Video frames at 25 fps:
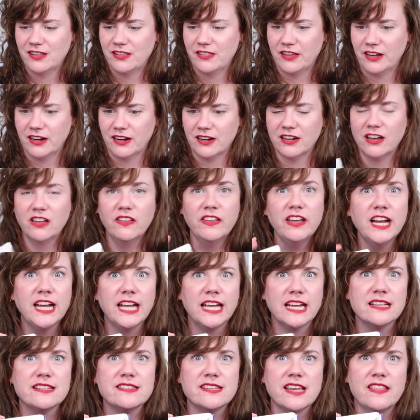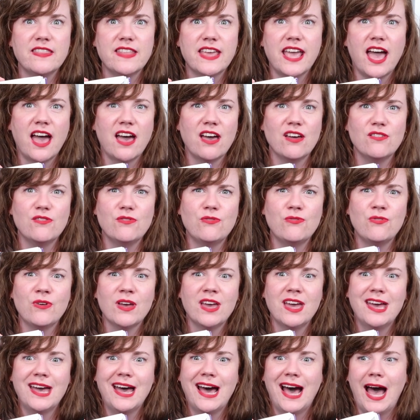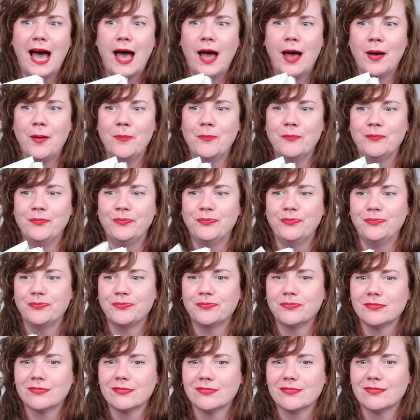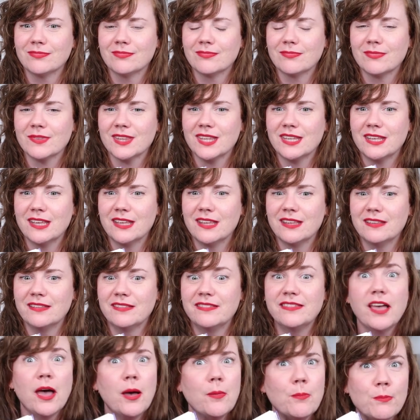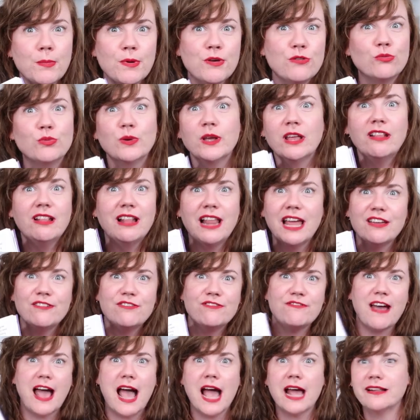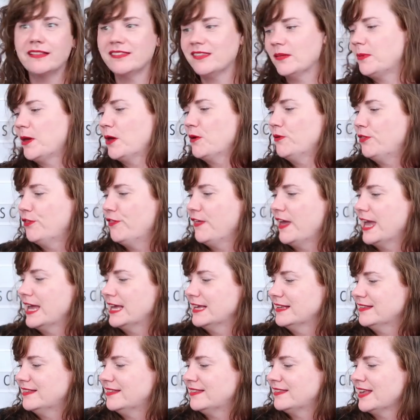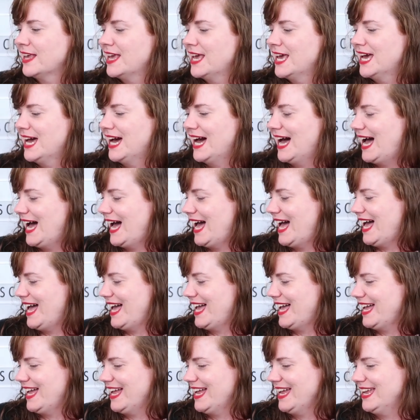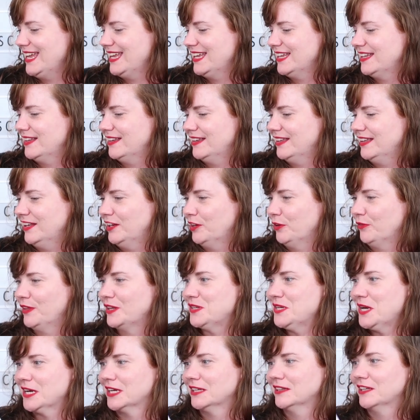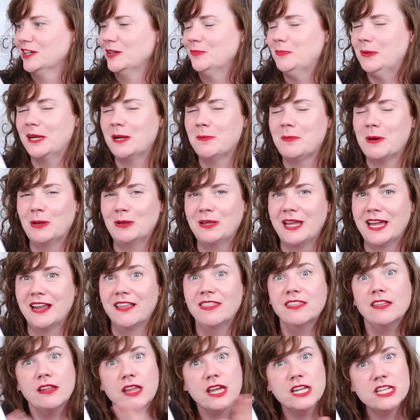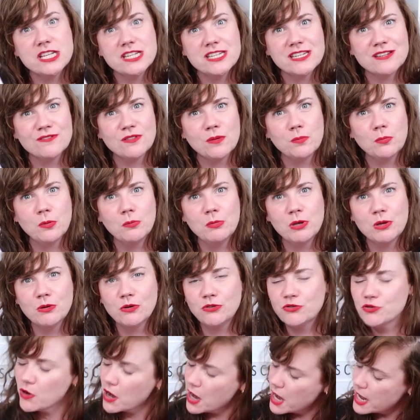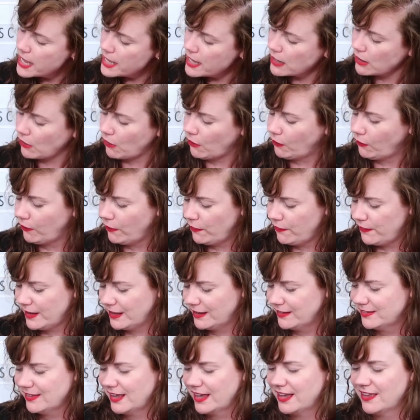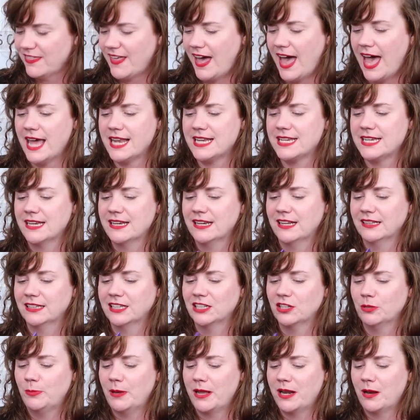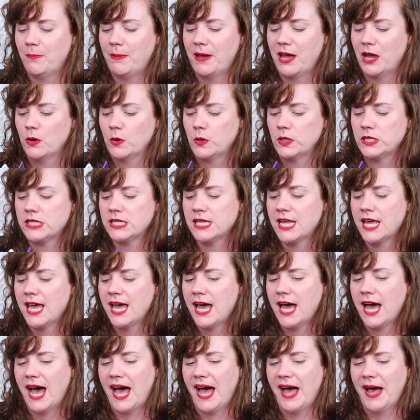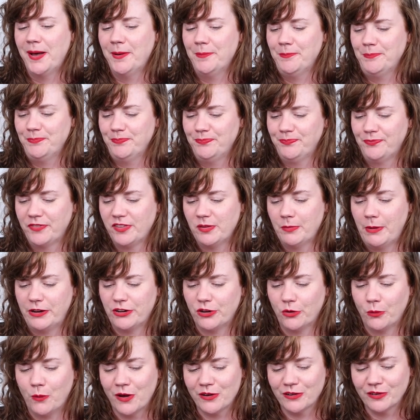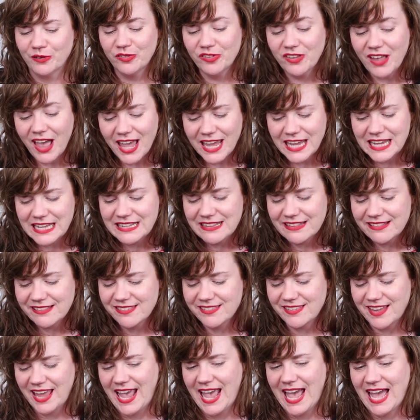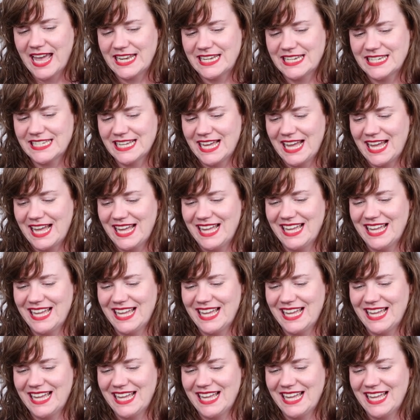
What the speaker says: hilarious, and they have some real life facts about things. You know, they talk a little bit about like the legend of the Bermuda Triangle and things like that, and a little bit about some underwater science and